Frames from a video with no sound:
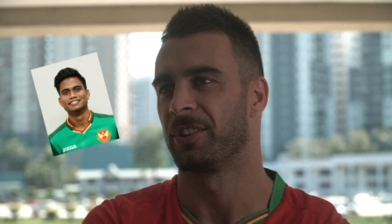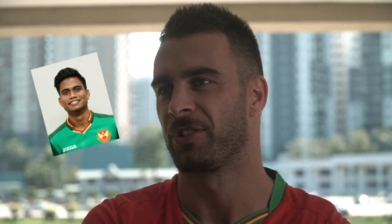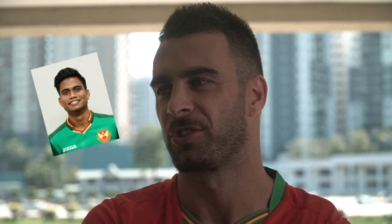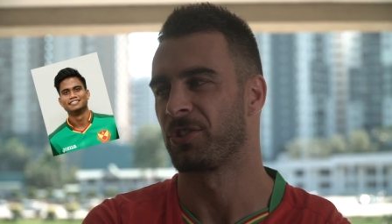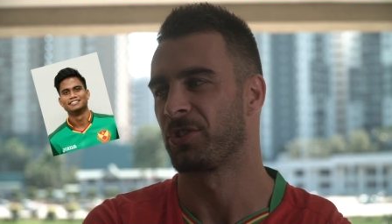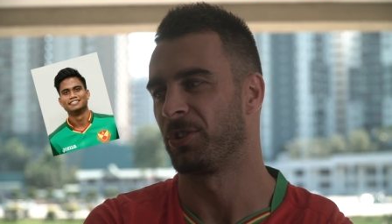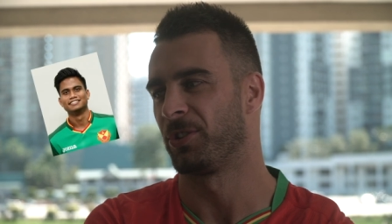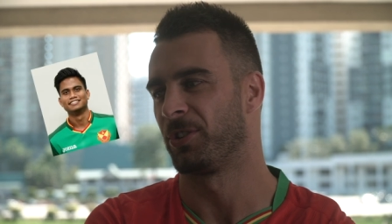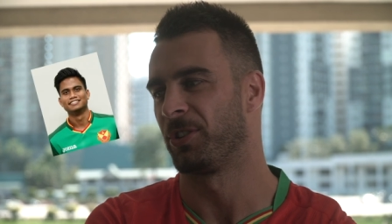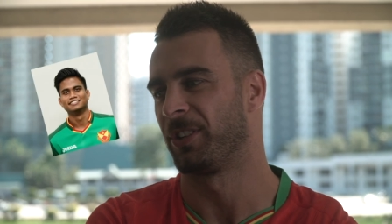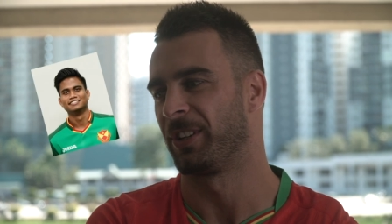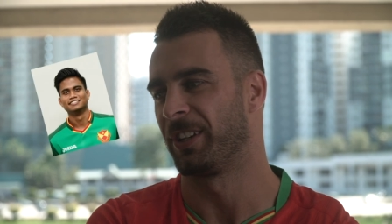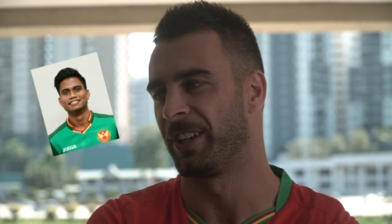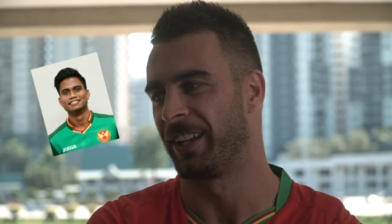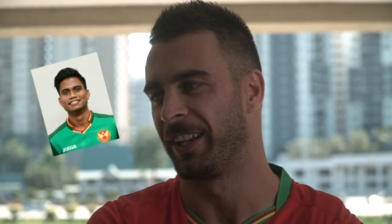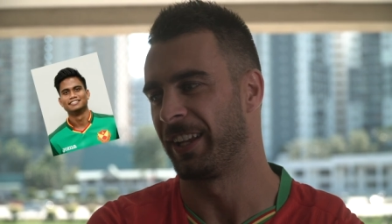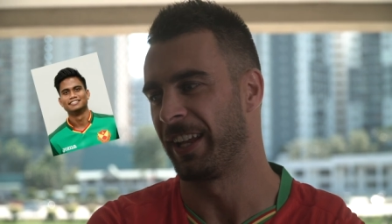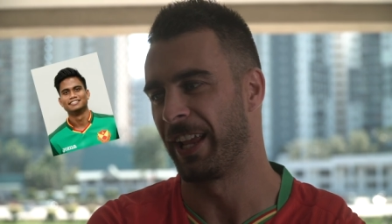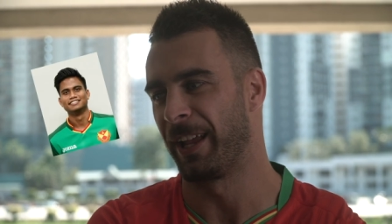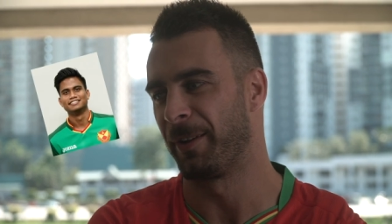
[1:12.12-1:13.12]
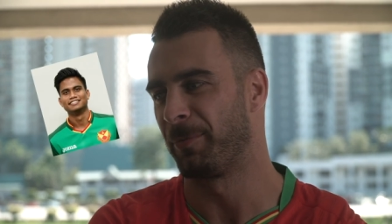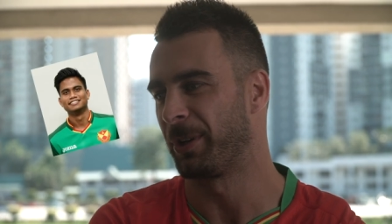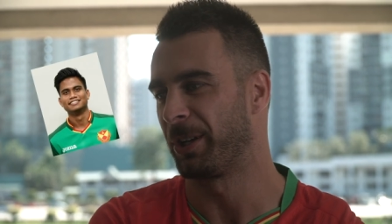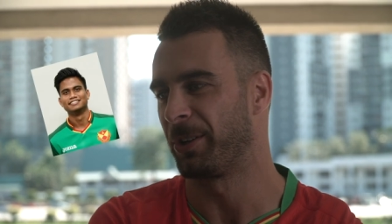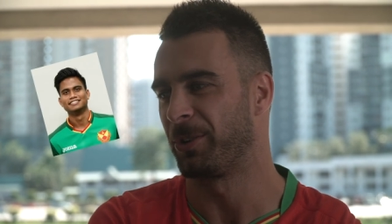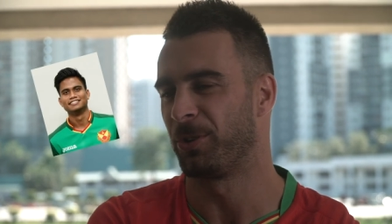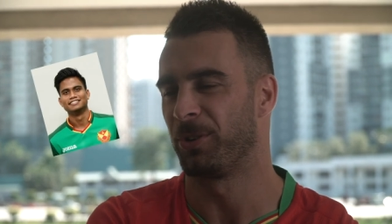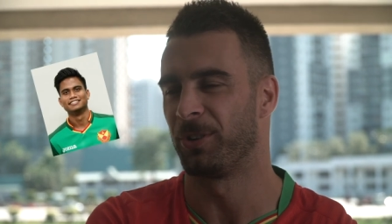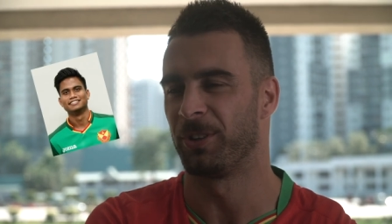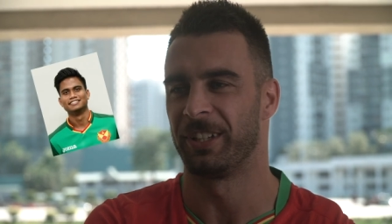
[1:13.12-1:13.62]
Sean, every
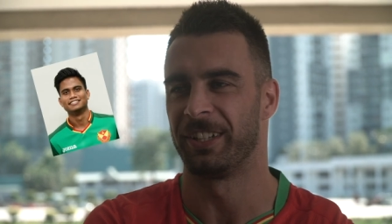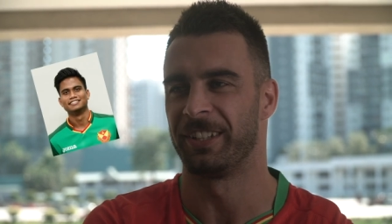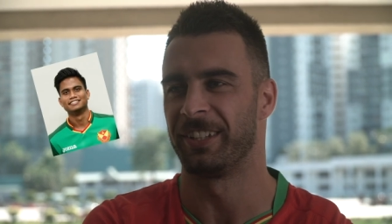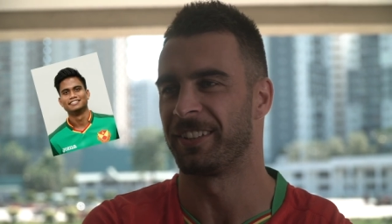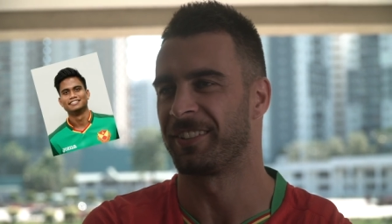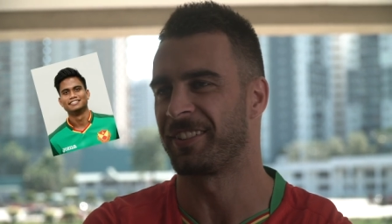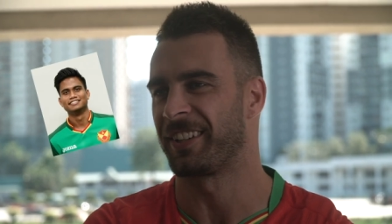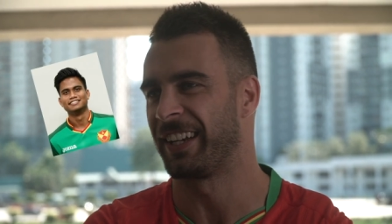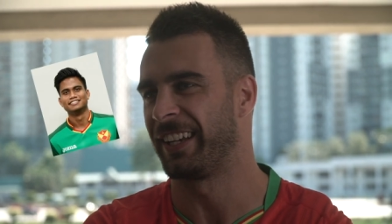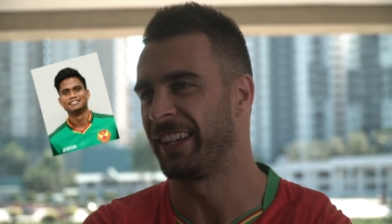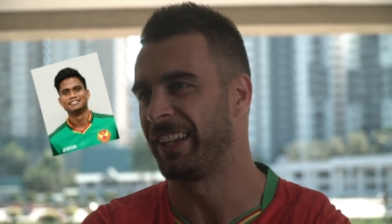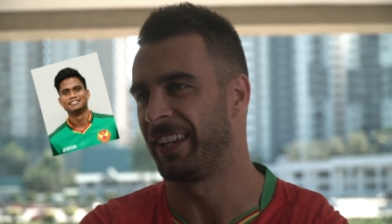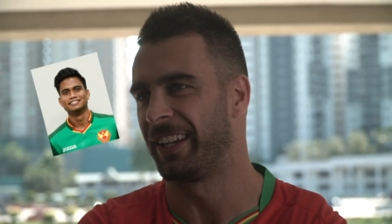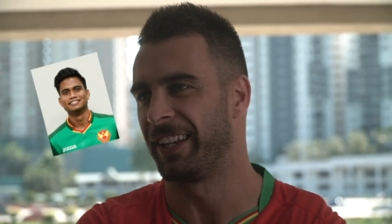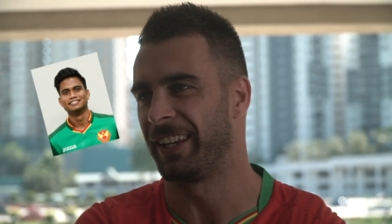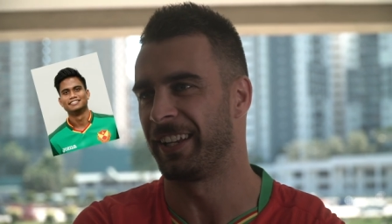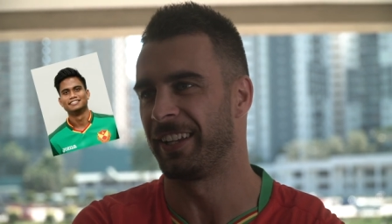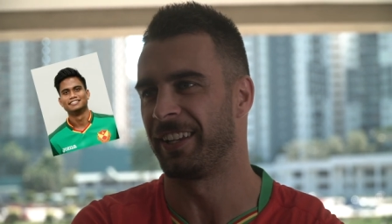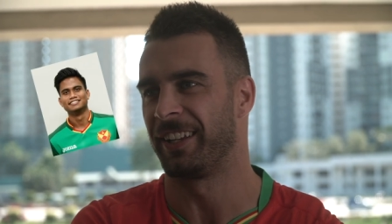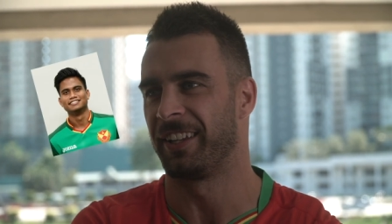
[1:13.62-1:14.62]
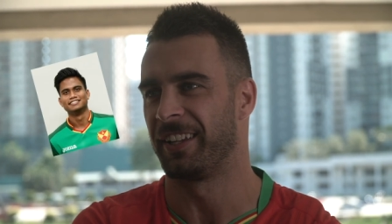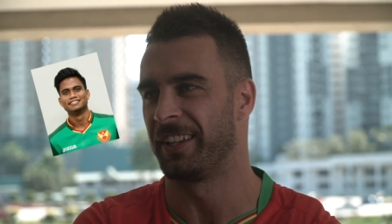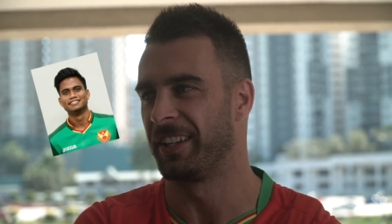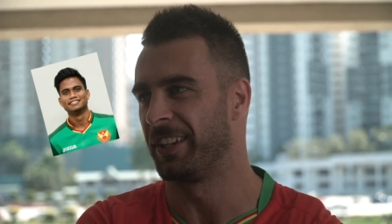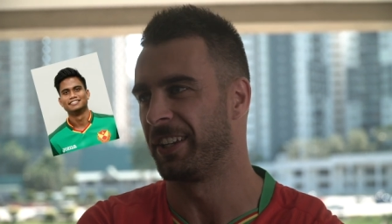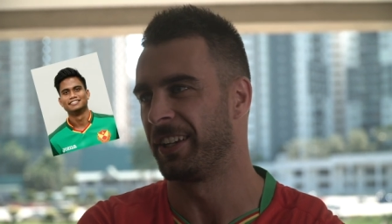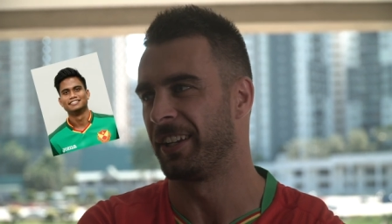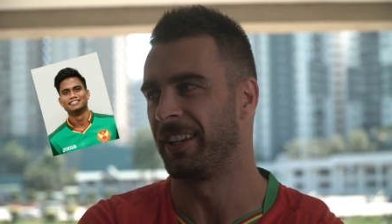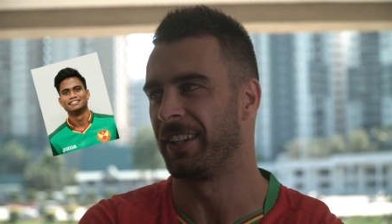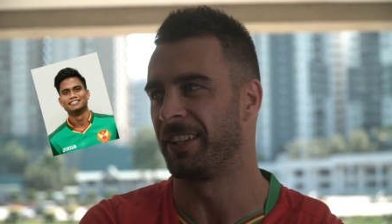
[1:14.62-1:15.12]
goal in the training
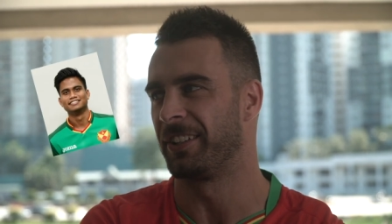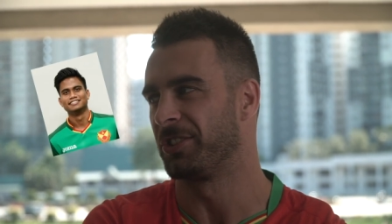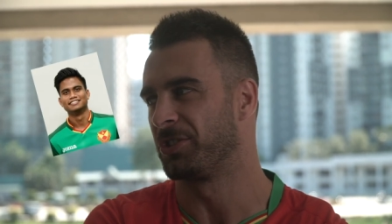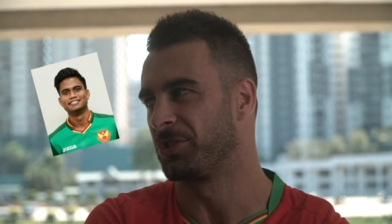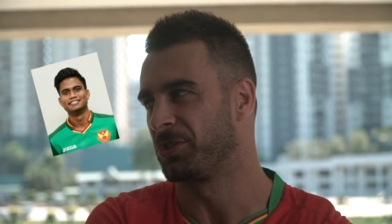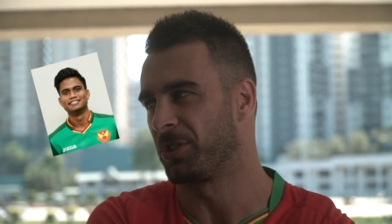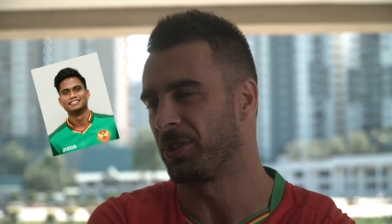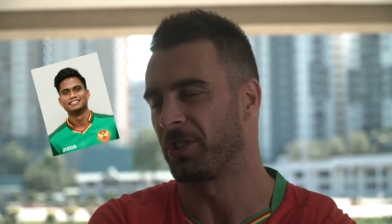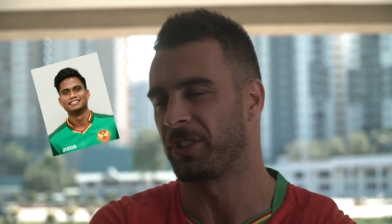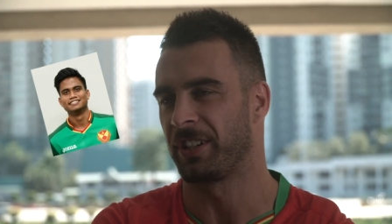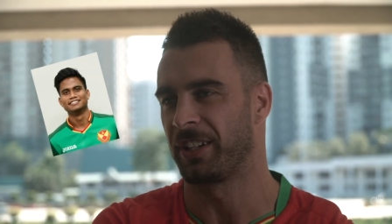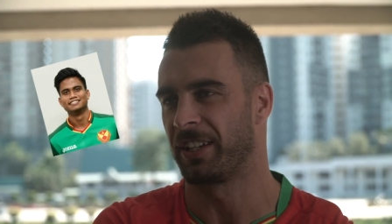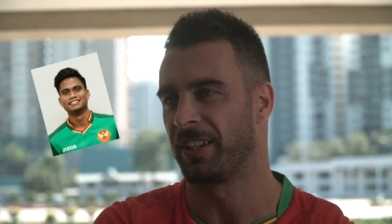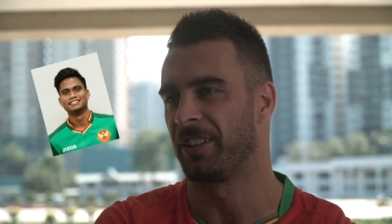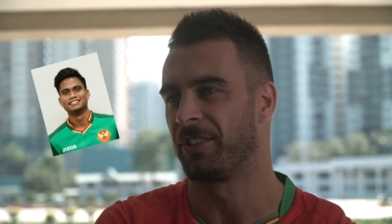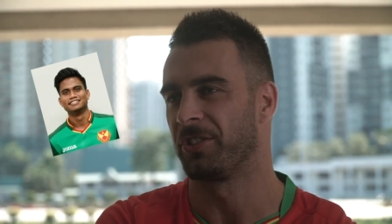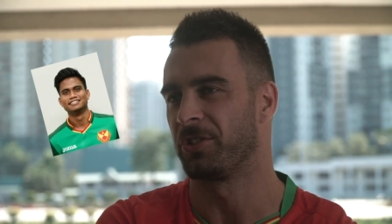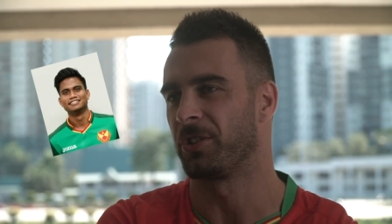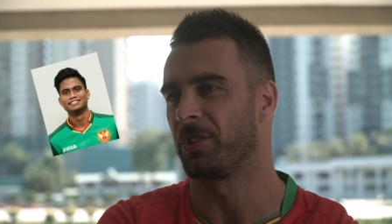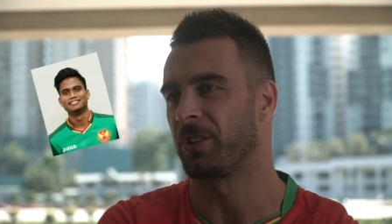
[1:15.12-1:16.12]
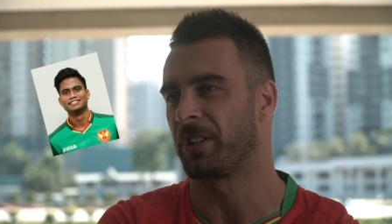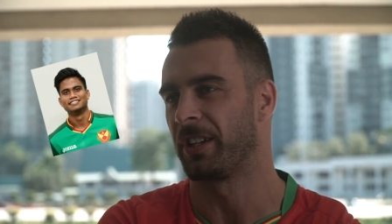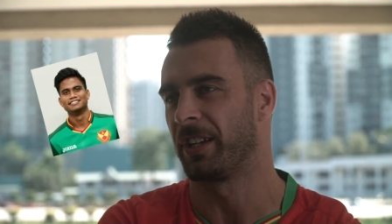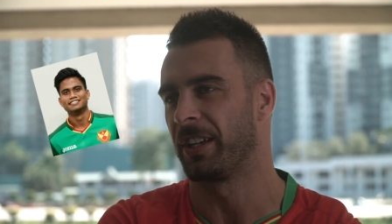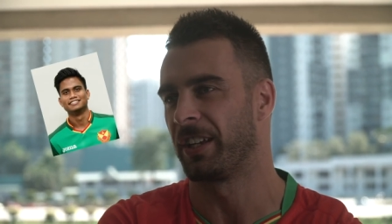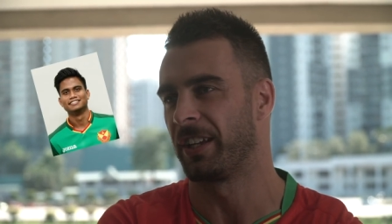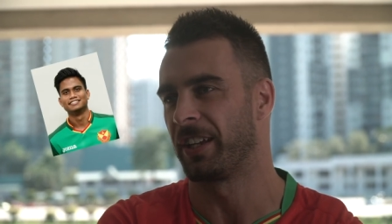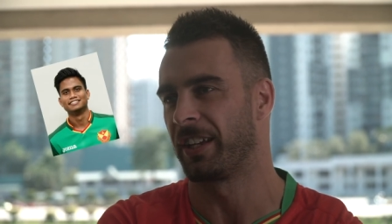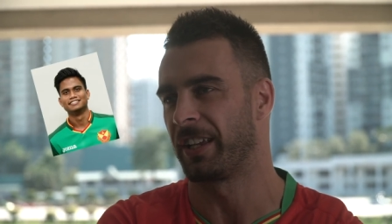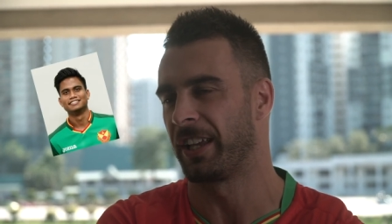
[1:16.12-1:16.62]
and joke, joke
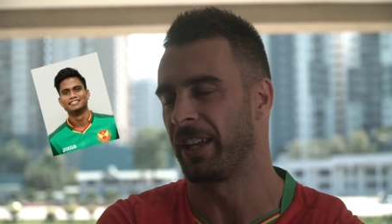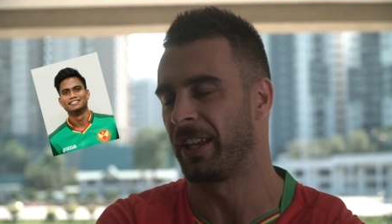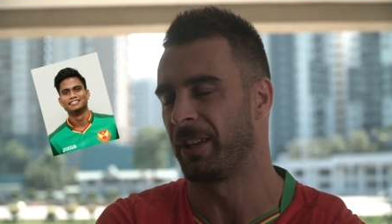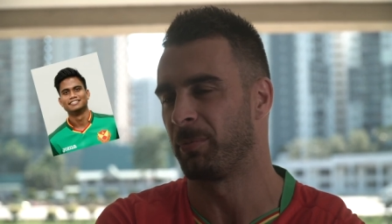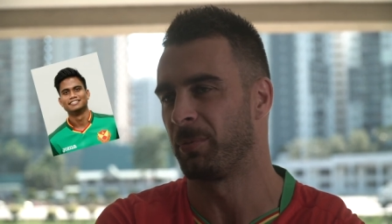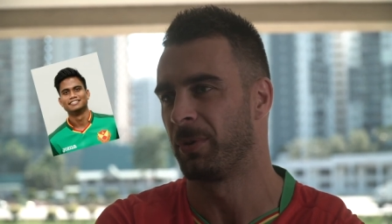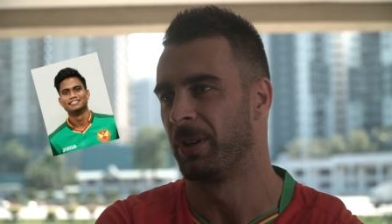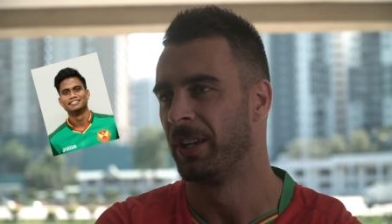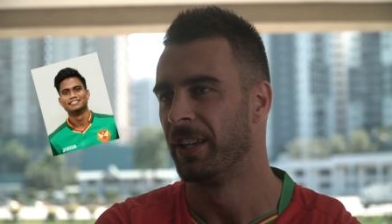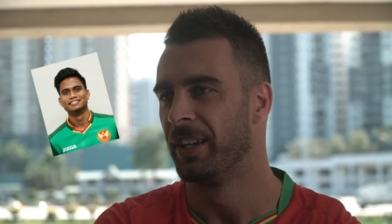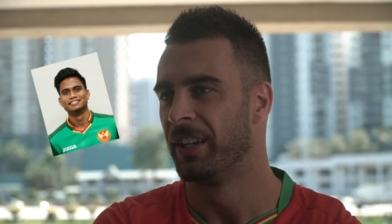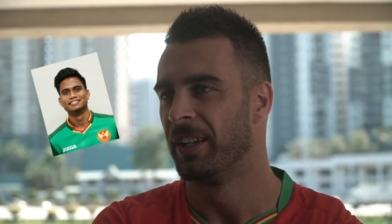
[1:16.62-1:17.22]
uh, game,